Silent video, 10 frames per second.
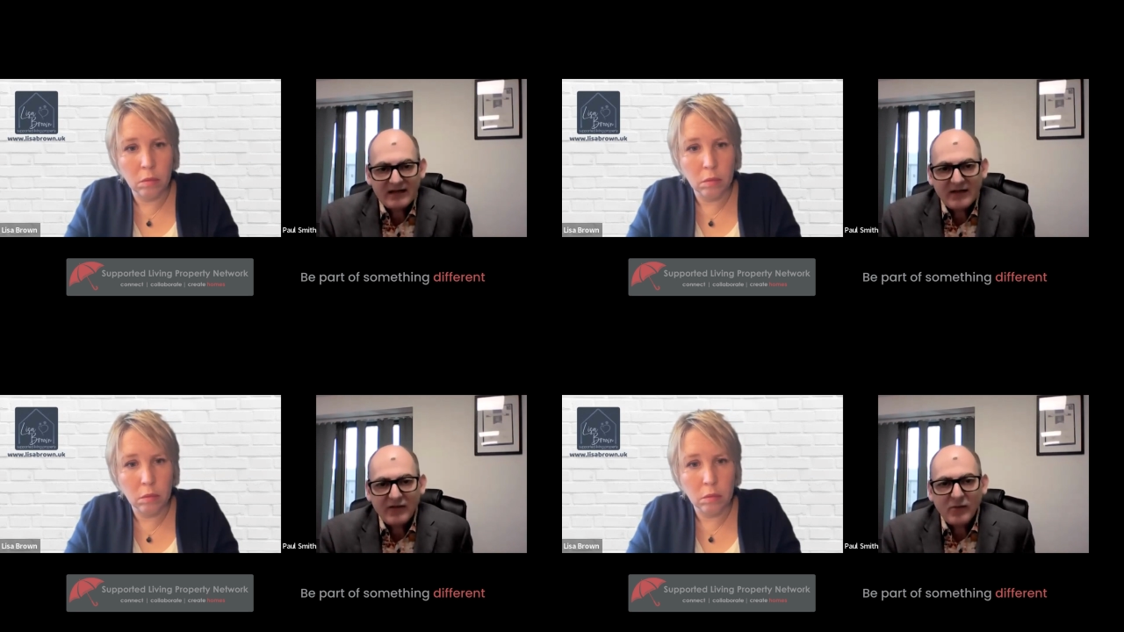
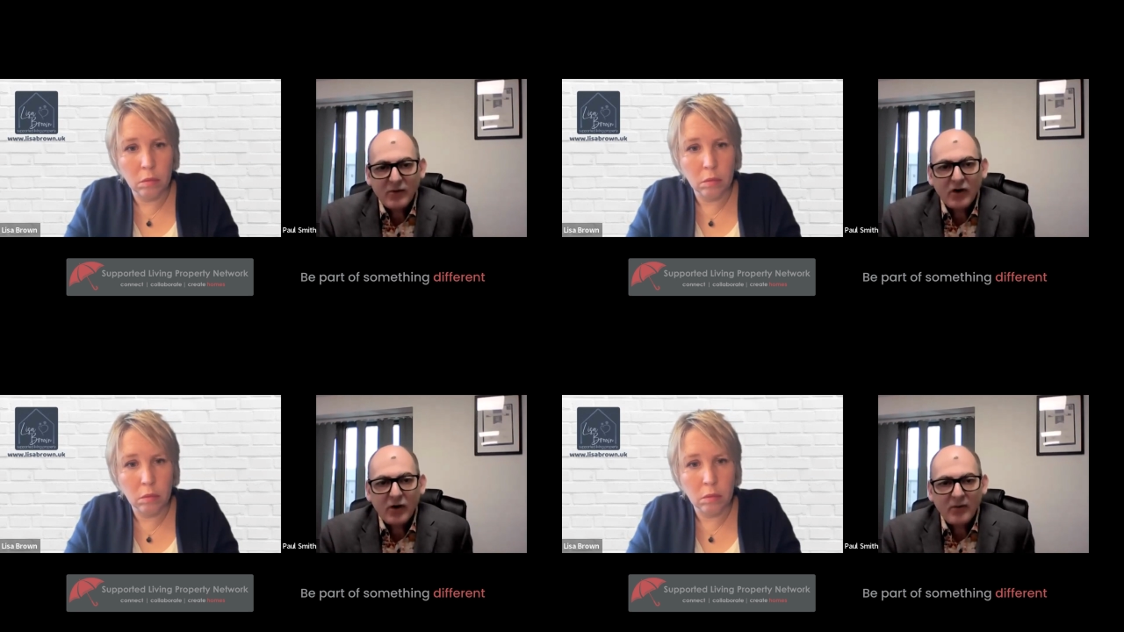
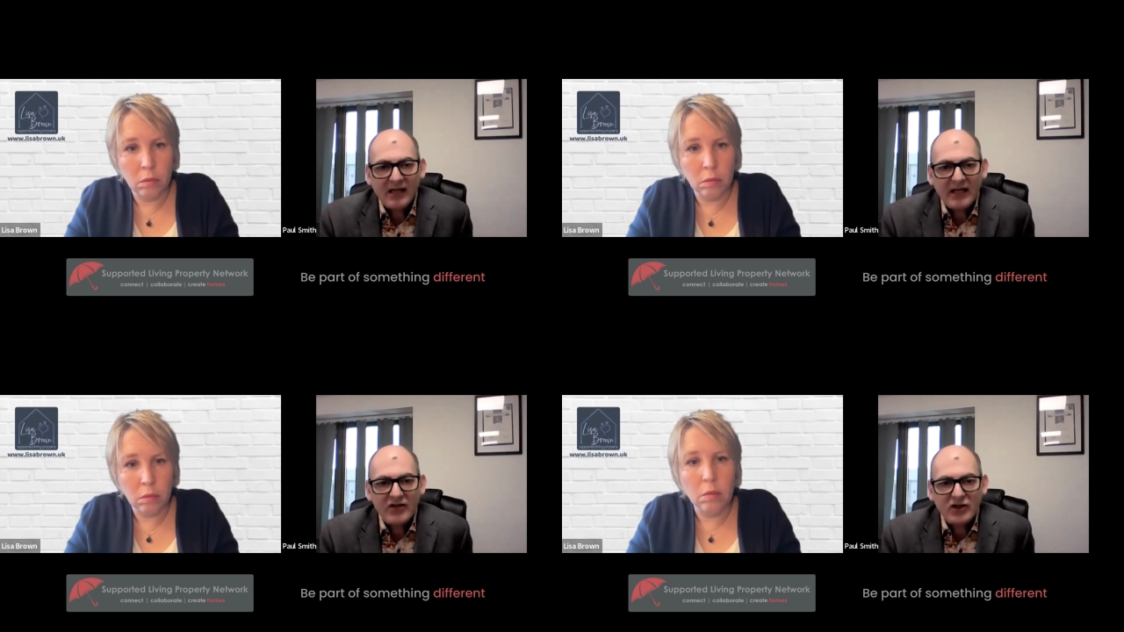Speaker 1: livable
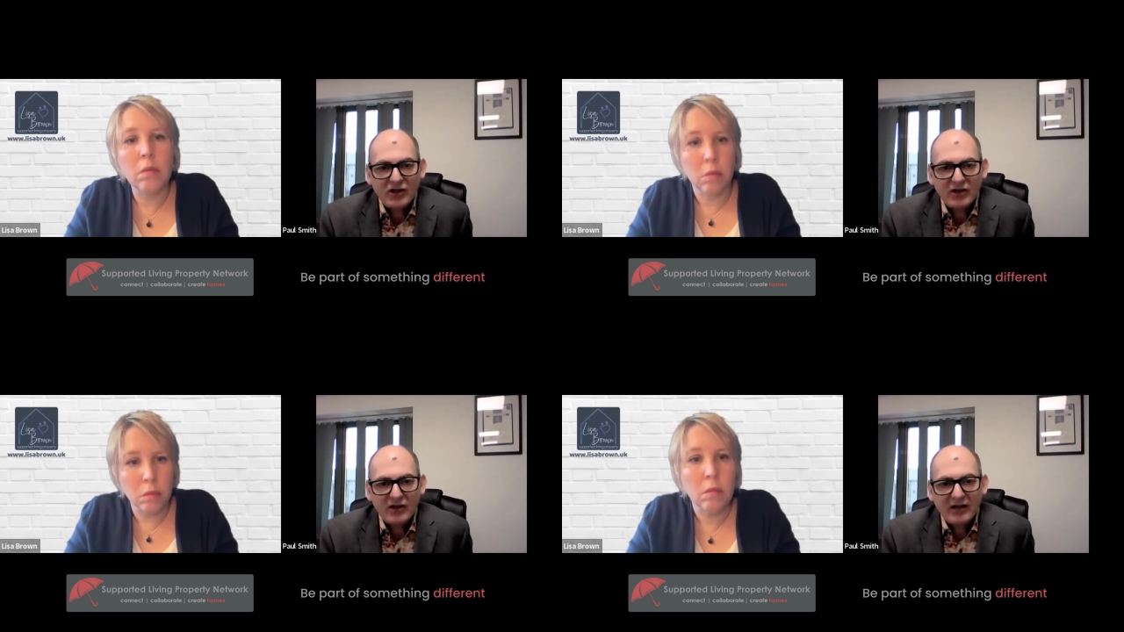
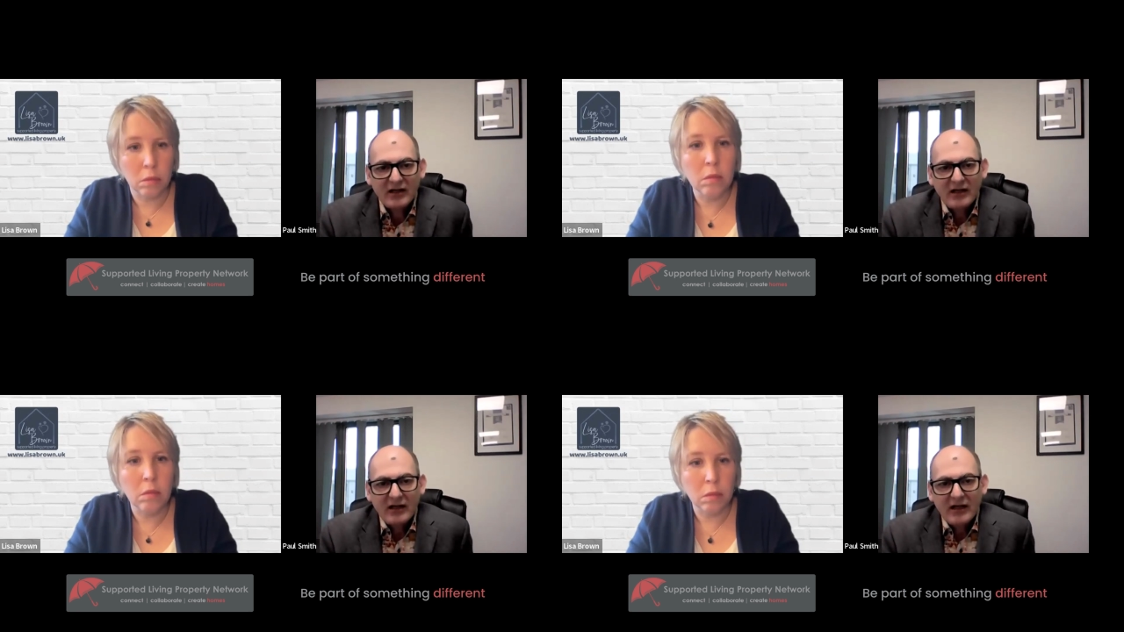accommodation.
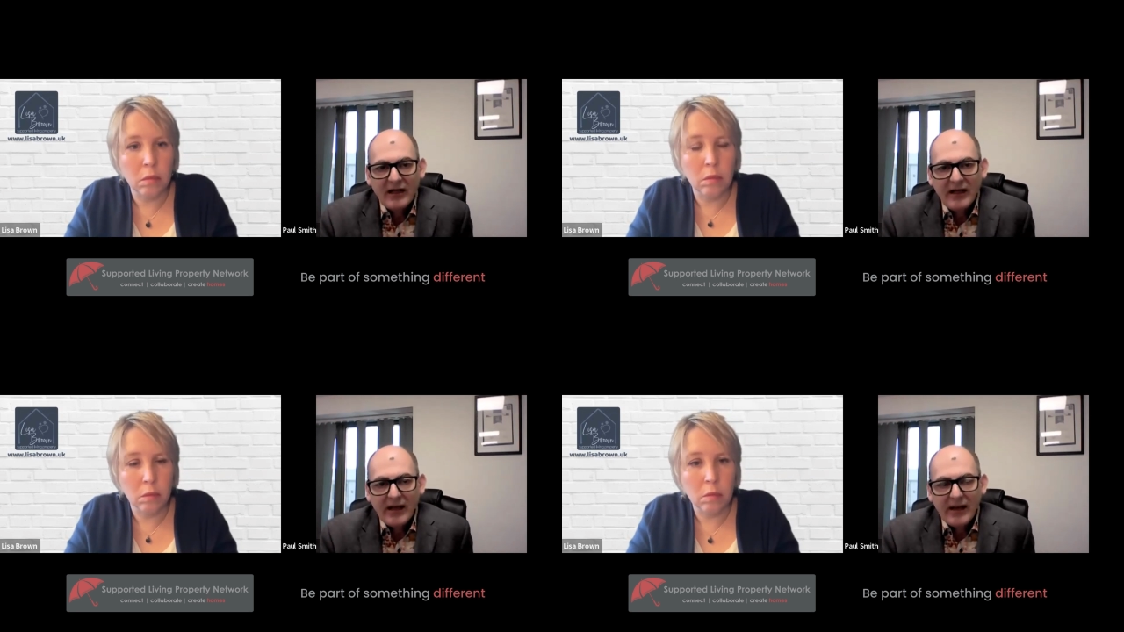
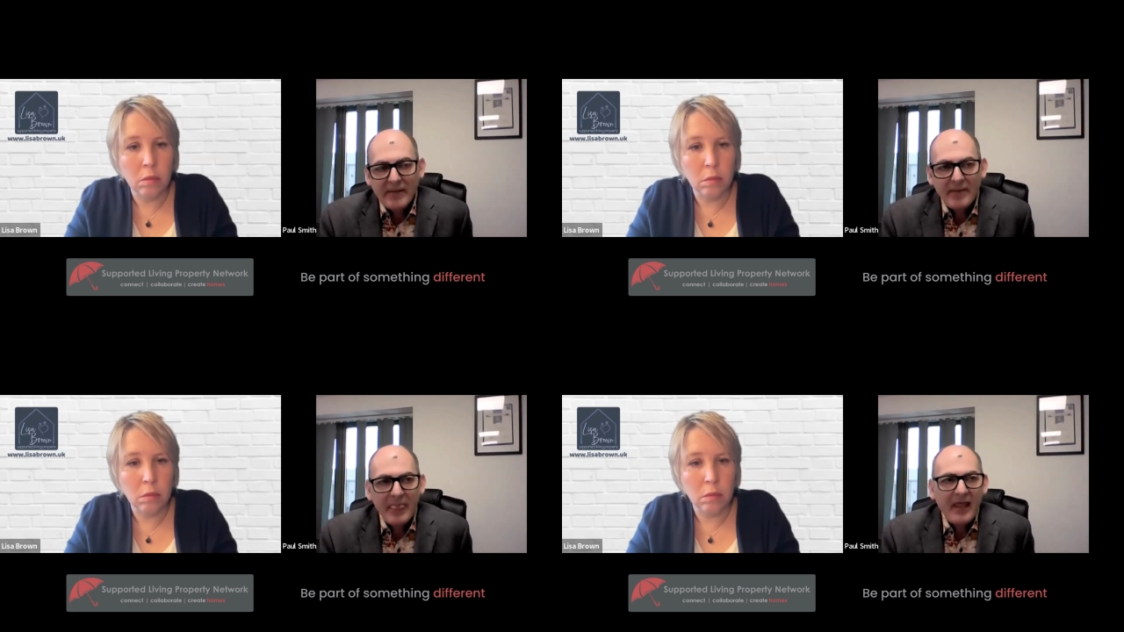
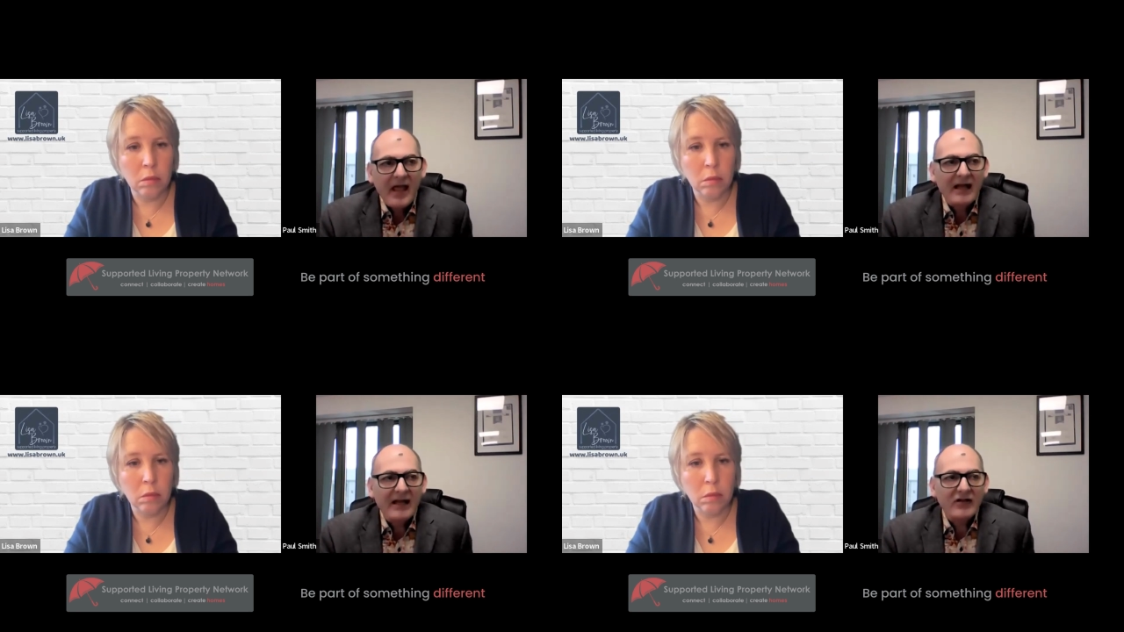And
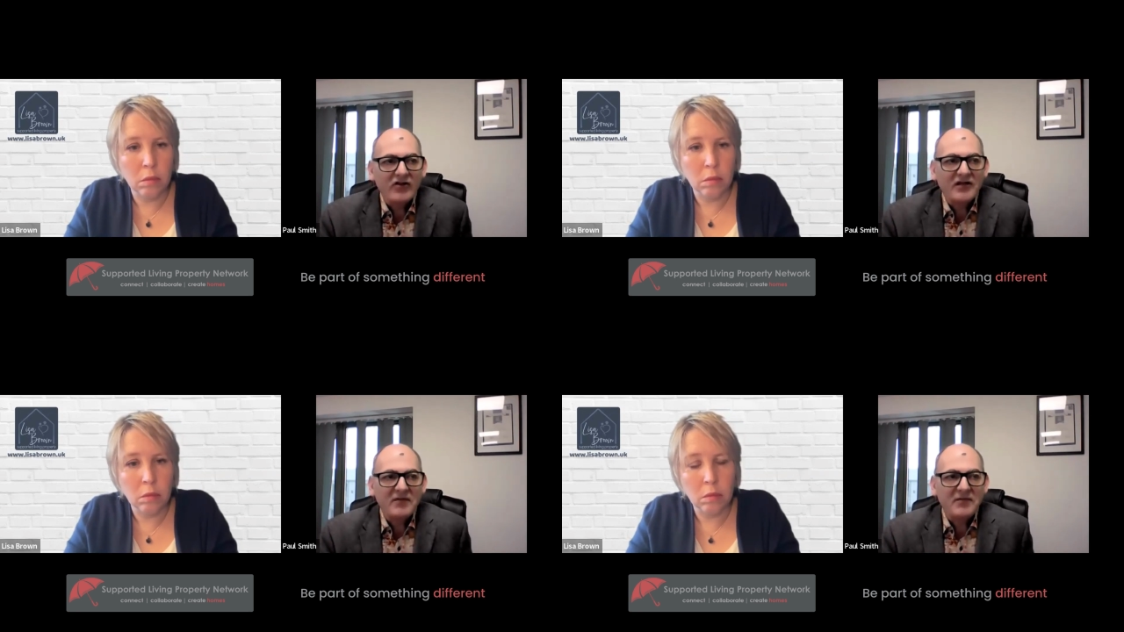that
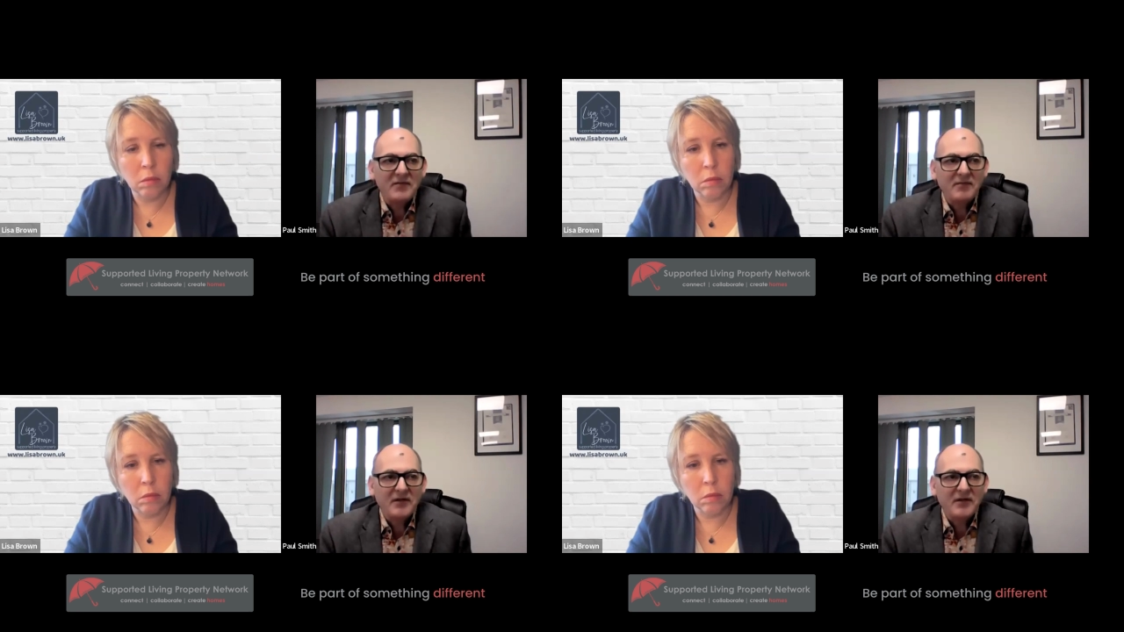just gives,